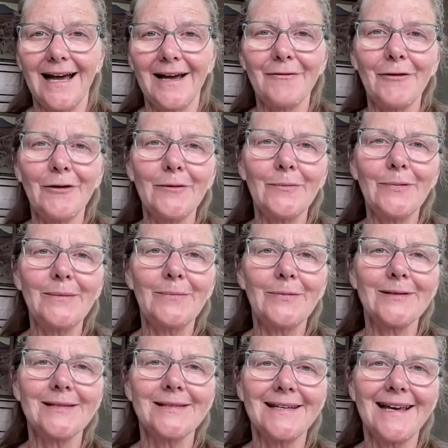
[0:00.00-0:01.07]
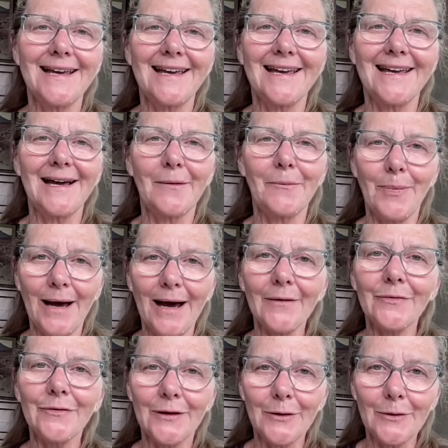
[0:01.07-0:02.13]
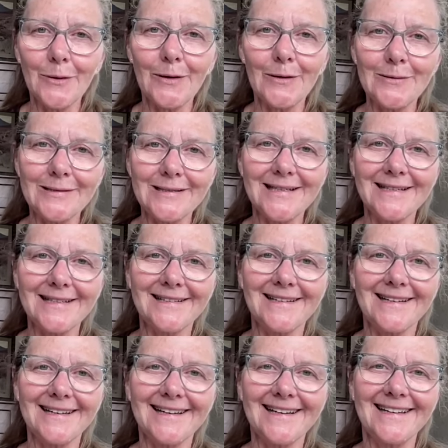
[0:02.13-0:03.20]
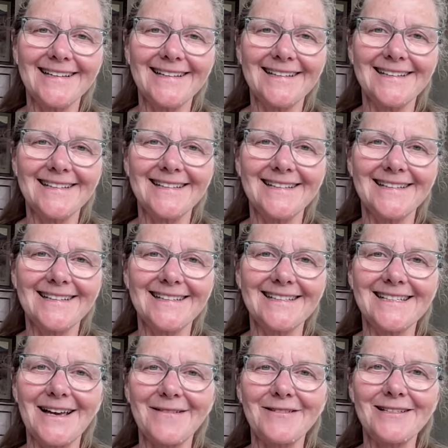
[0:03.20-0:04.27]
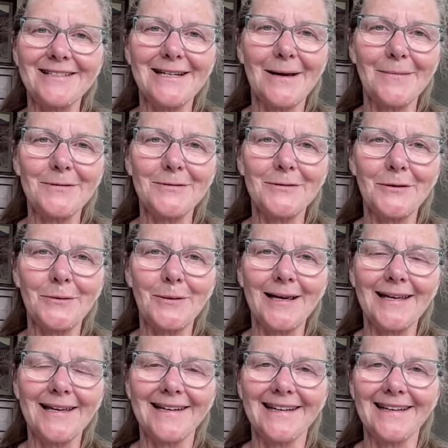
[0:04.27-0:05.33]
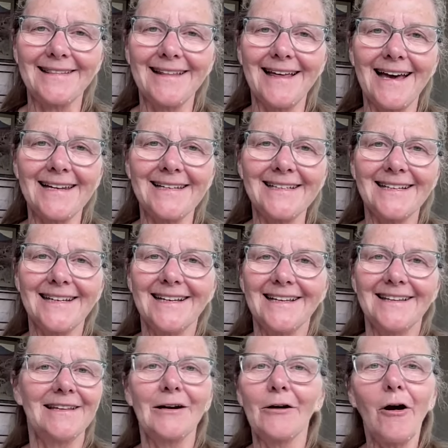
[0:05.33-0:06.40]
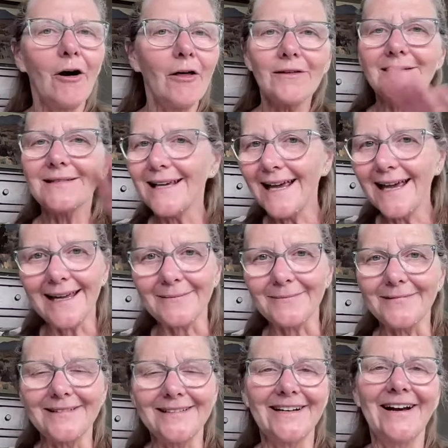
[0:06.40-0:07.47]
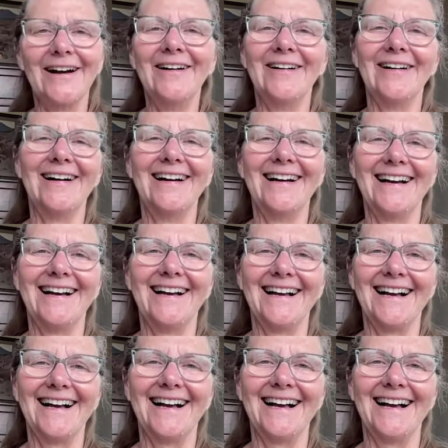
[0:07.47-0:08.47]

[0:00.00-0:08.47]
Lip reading: I've heard people say about the quotes in the 7 steps to awakening that they're all the same, you know?